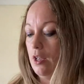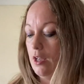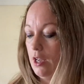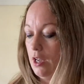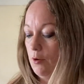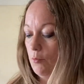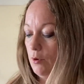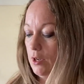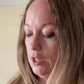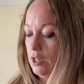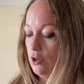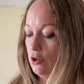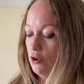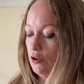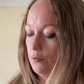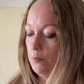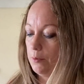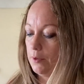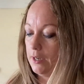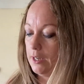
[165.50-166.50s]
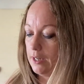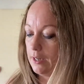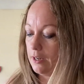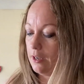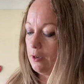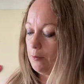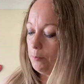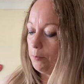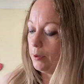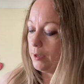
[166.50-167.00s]
When you open it
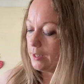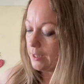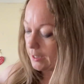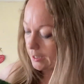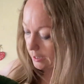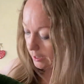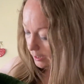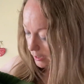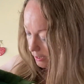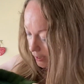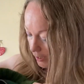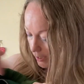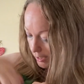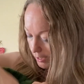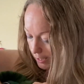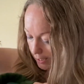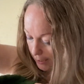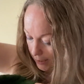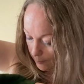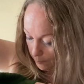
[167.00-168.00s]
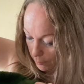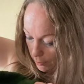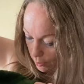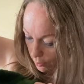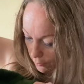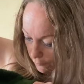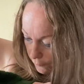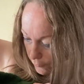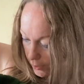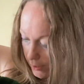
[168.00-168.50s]
up, it's
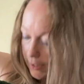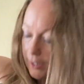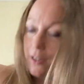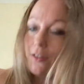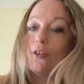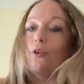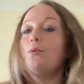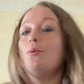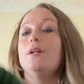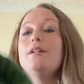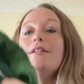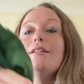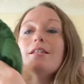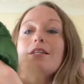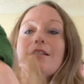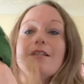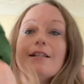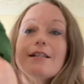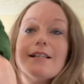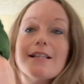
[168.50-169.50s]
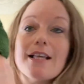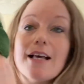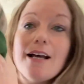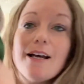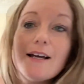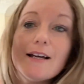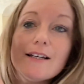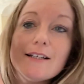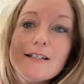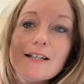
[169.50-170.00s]
beautiful. It's all quilted
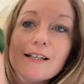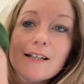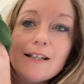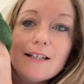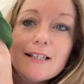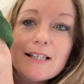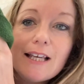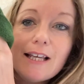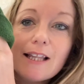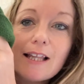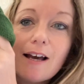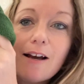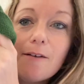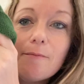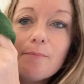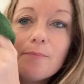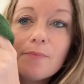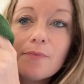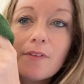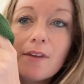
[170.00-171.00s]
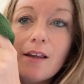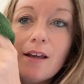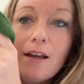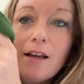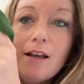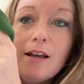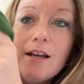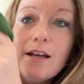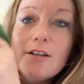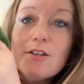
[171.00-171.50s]
inside. You see that?
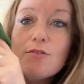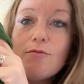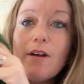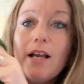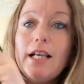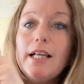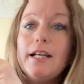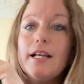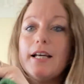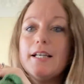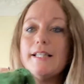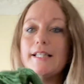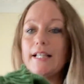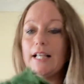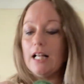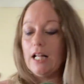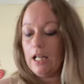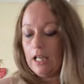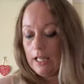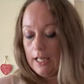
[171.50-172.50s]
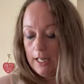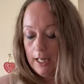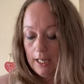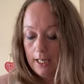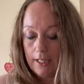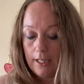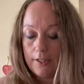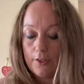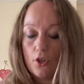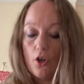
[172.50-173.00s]
It's really nice and
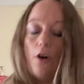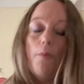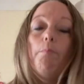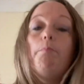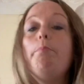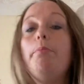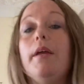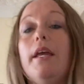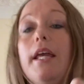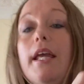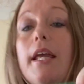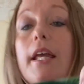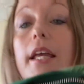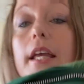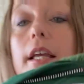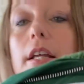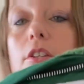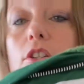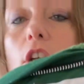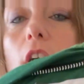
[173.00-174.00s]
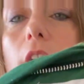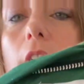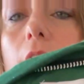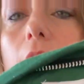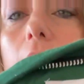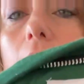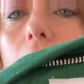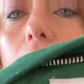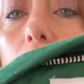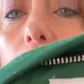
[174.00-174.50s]
clean. It's got a big tag